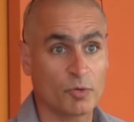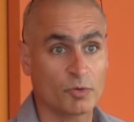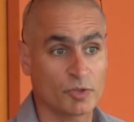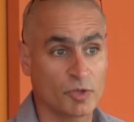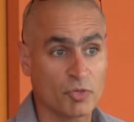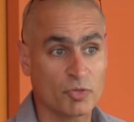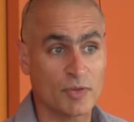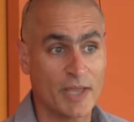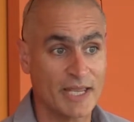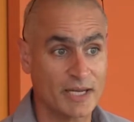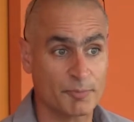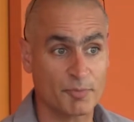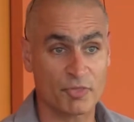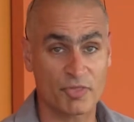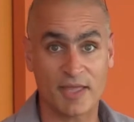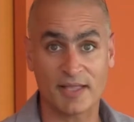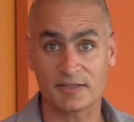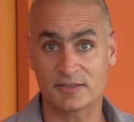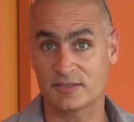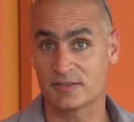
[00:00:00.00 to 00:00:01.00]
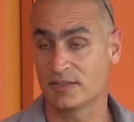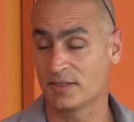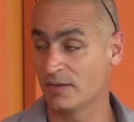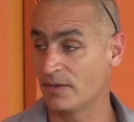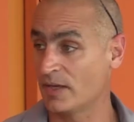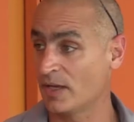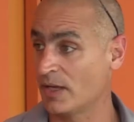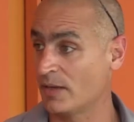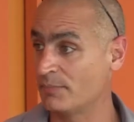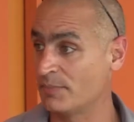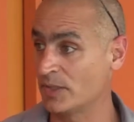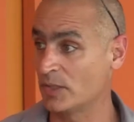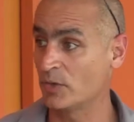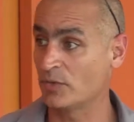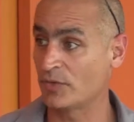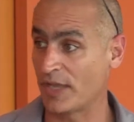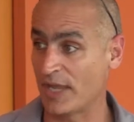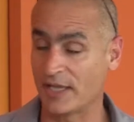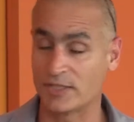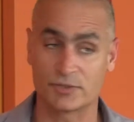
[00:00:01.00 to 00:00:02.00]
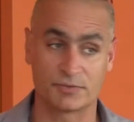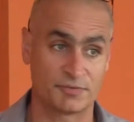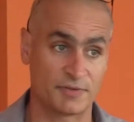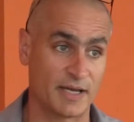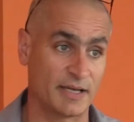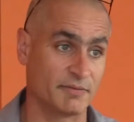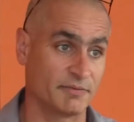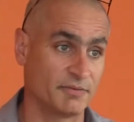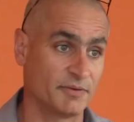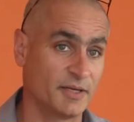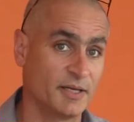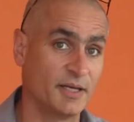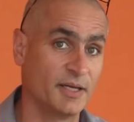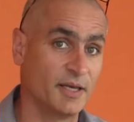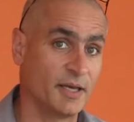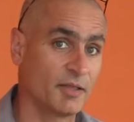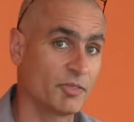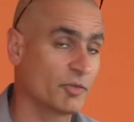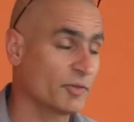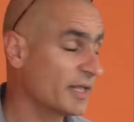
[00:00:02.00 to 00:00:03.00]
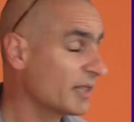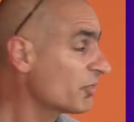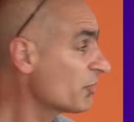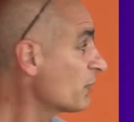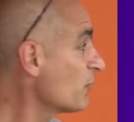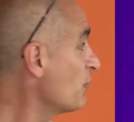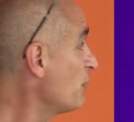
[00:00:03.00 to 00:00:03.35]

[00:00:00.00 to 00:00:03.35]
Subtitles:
close to 80% below the age of 5. So that's